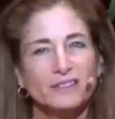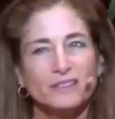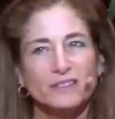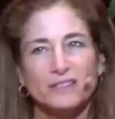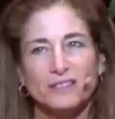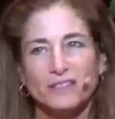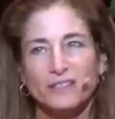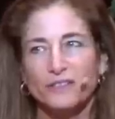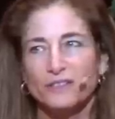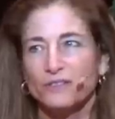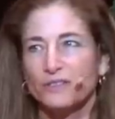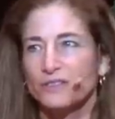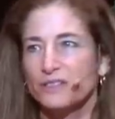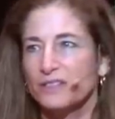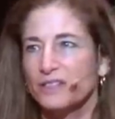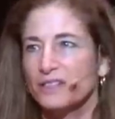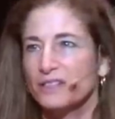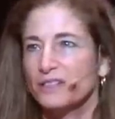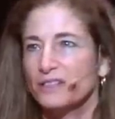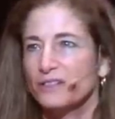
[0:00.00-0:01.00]
just
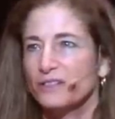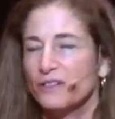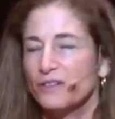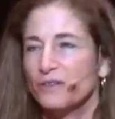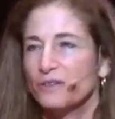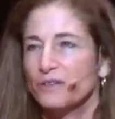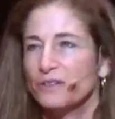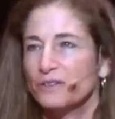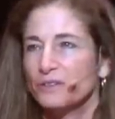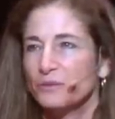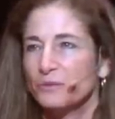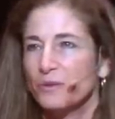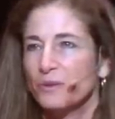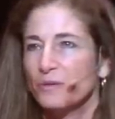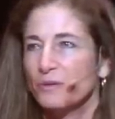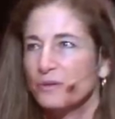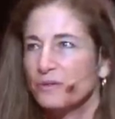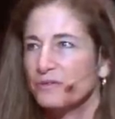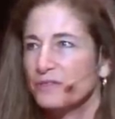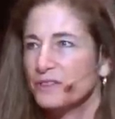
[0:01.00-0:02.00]
interesting to notice
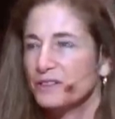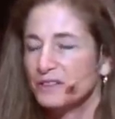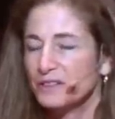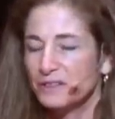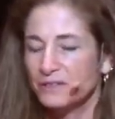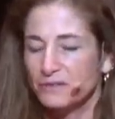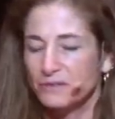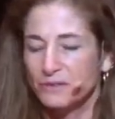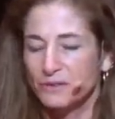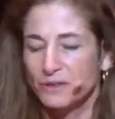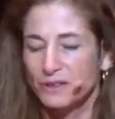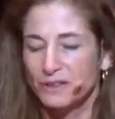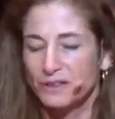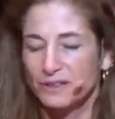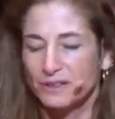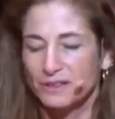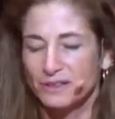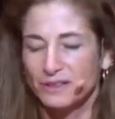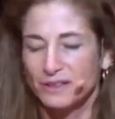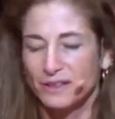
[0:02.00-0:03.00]
what we're fishing for
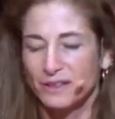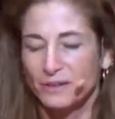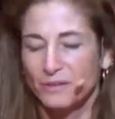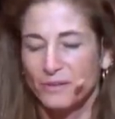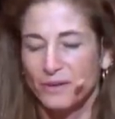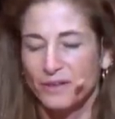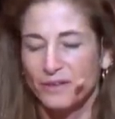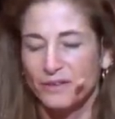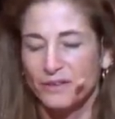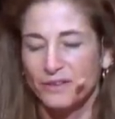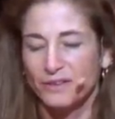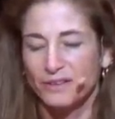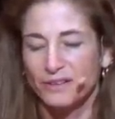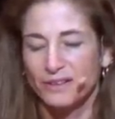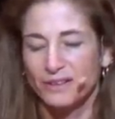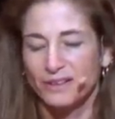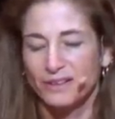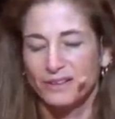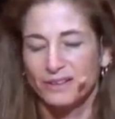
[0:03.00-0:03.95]
and whether